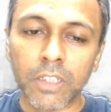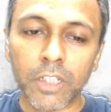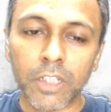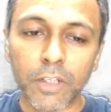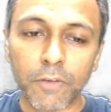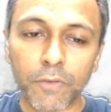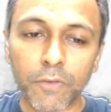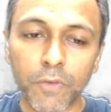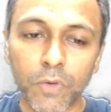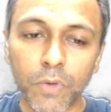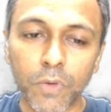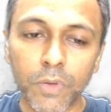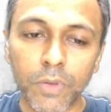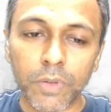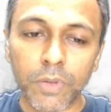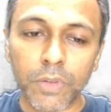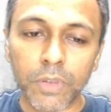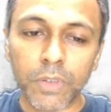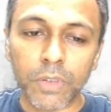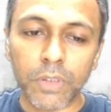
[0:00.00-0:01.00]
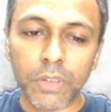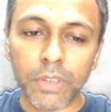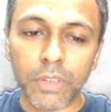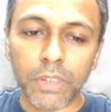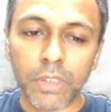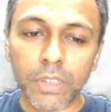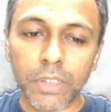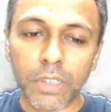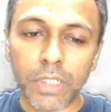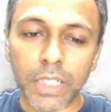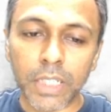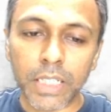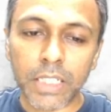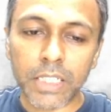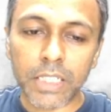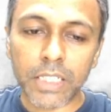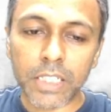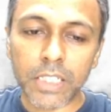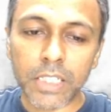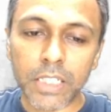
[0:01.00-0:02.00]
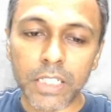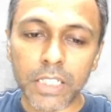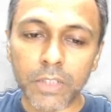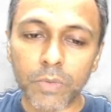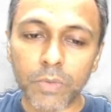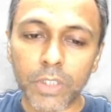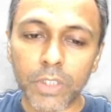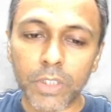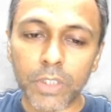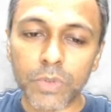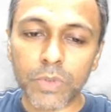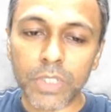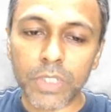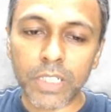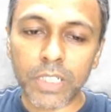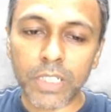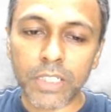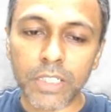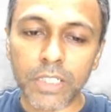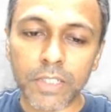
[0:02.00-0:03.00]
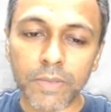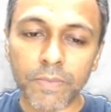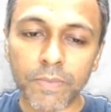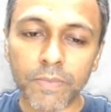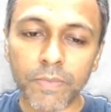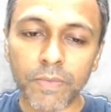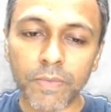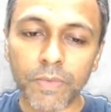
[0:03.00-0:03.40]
therefore x is equal to 6.